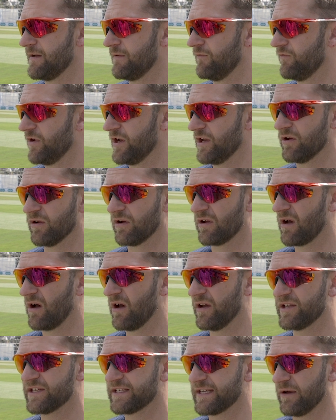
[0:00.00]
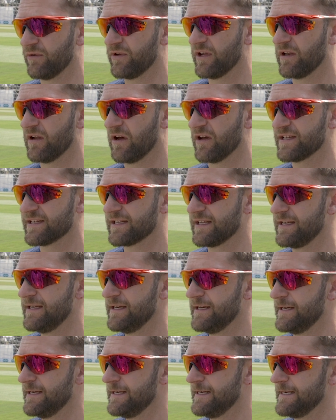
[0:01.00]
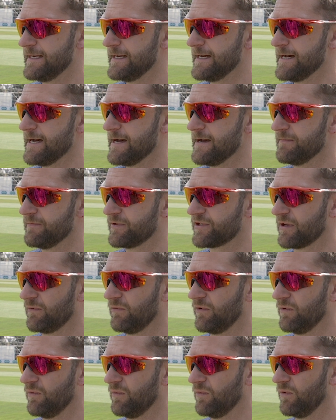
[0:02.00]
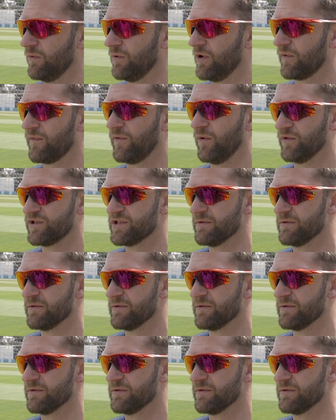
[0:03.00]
Really good guy, settled in nicely. So we'll look forward